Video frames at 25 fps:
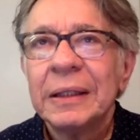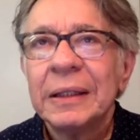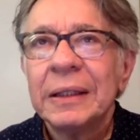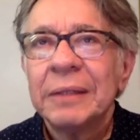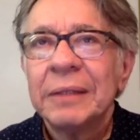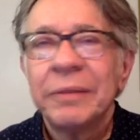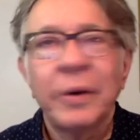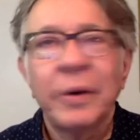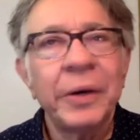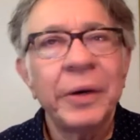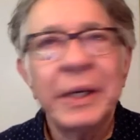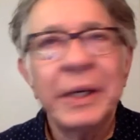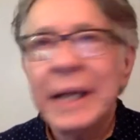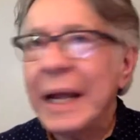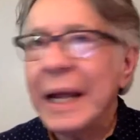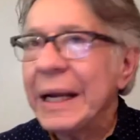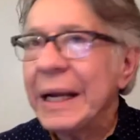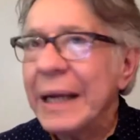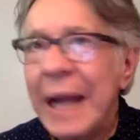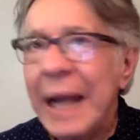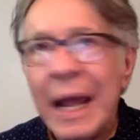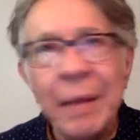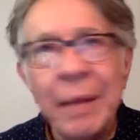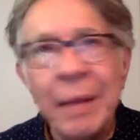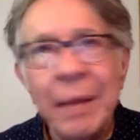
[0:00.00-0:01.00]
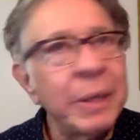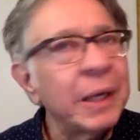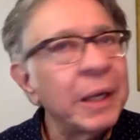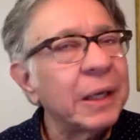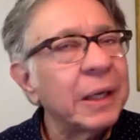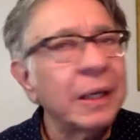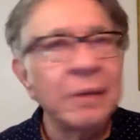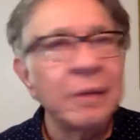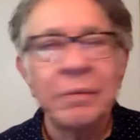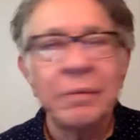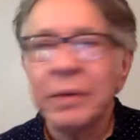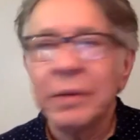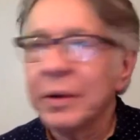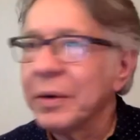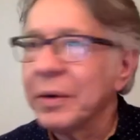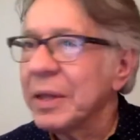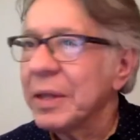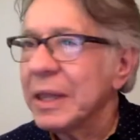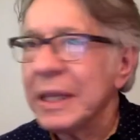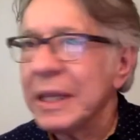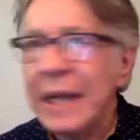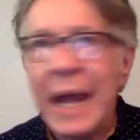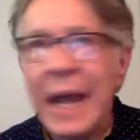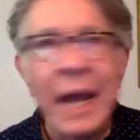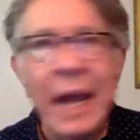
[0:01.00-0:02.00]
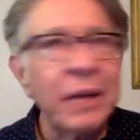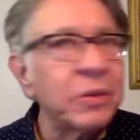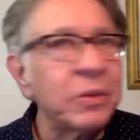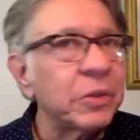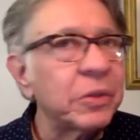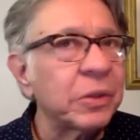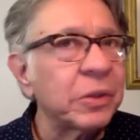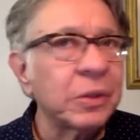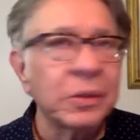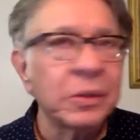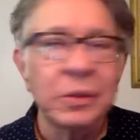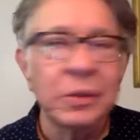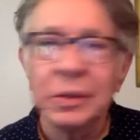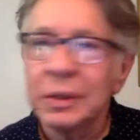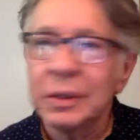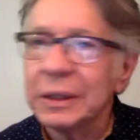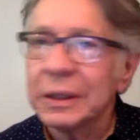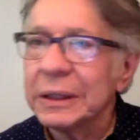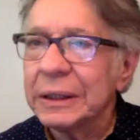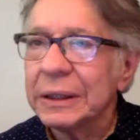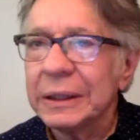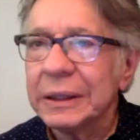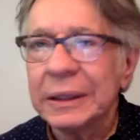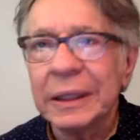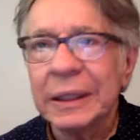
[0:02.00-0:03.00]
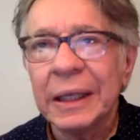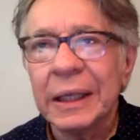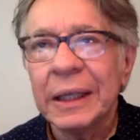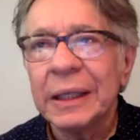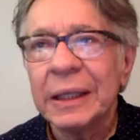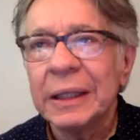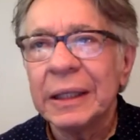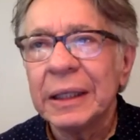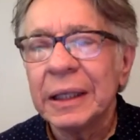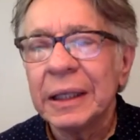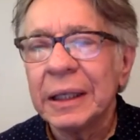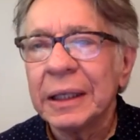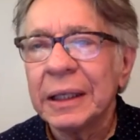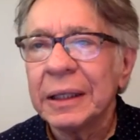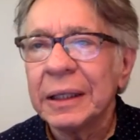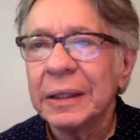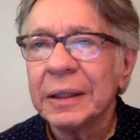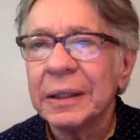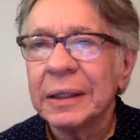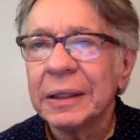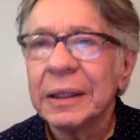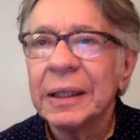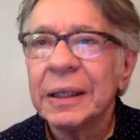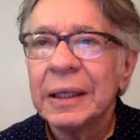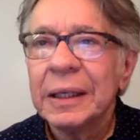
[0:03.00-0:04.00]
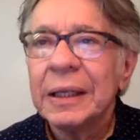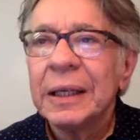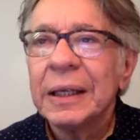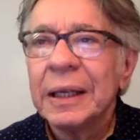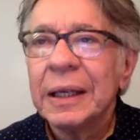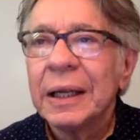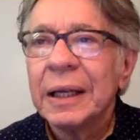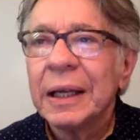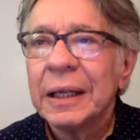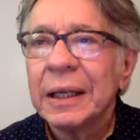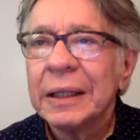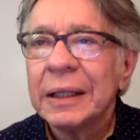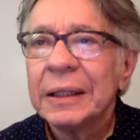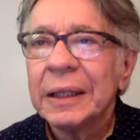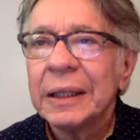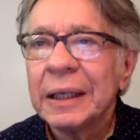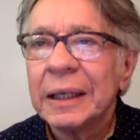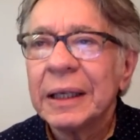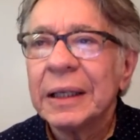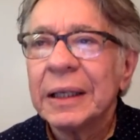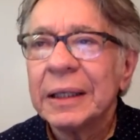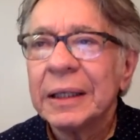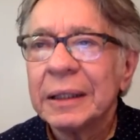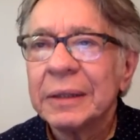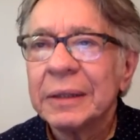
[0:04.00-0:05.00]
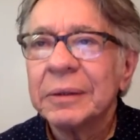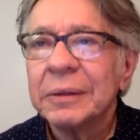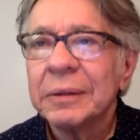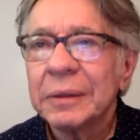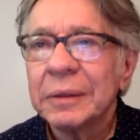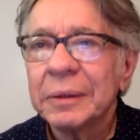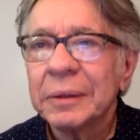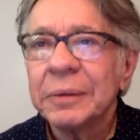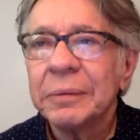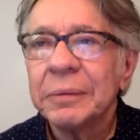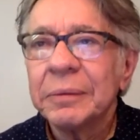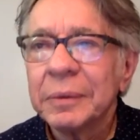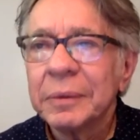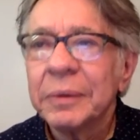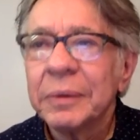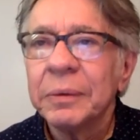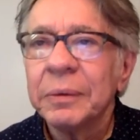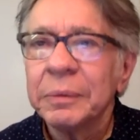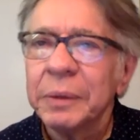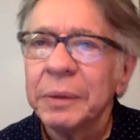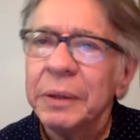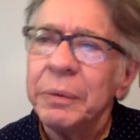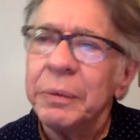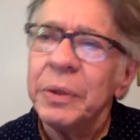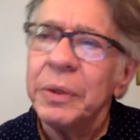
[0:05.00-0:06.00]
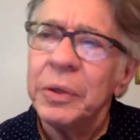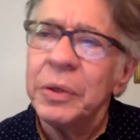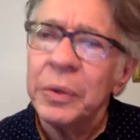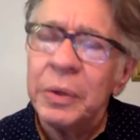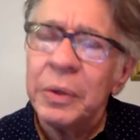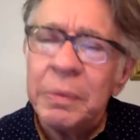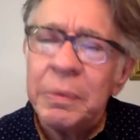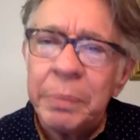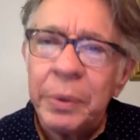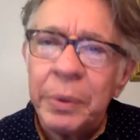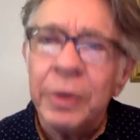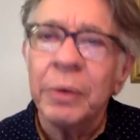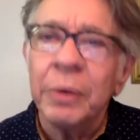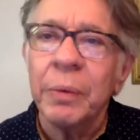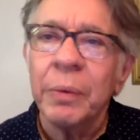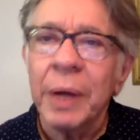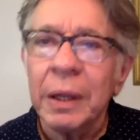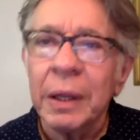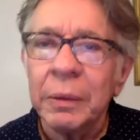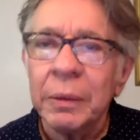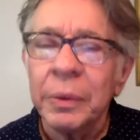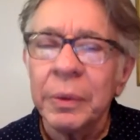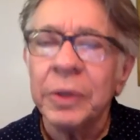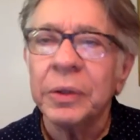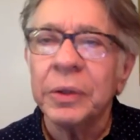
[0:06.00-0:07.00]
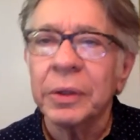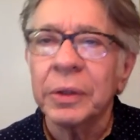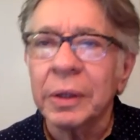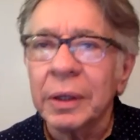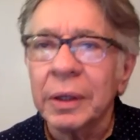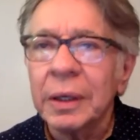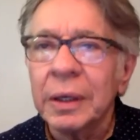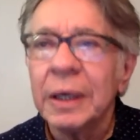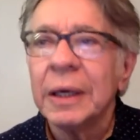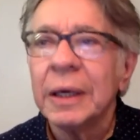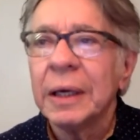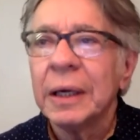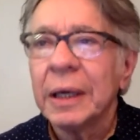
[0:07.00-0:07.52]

very dynamic and very theatrical. And, and, uh, and uh, we were doing pretty well with her.